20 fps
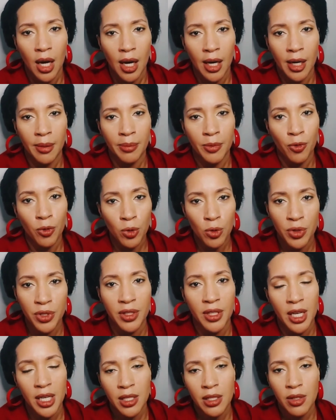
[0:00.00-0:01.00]
rules
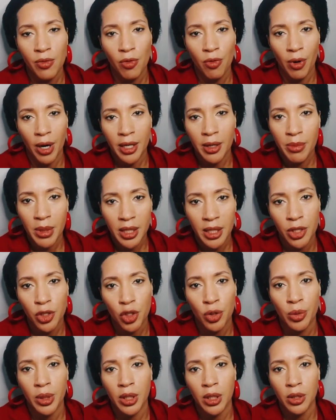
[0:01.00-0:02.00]
does recommend that you
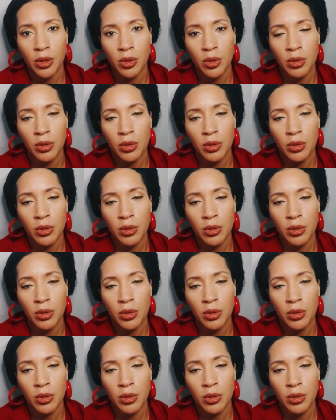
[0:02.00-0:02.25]
include